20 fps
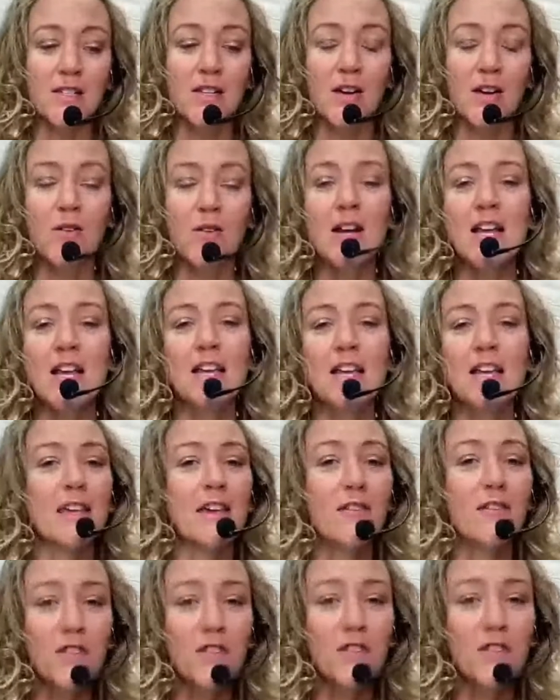So
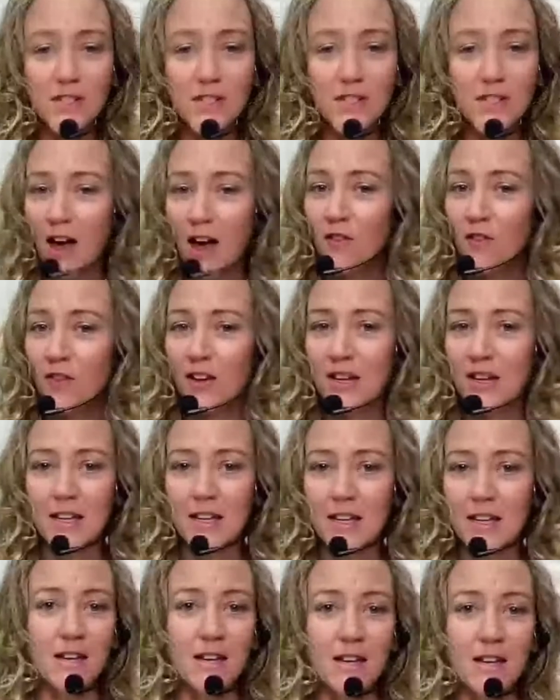give yourself a
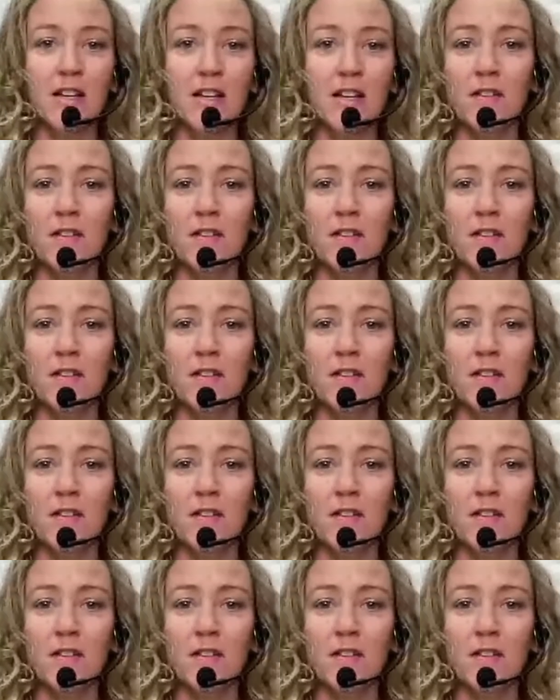year,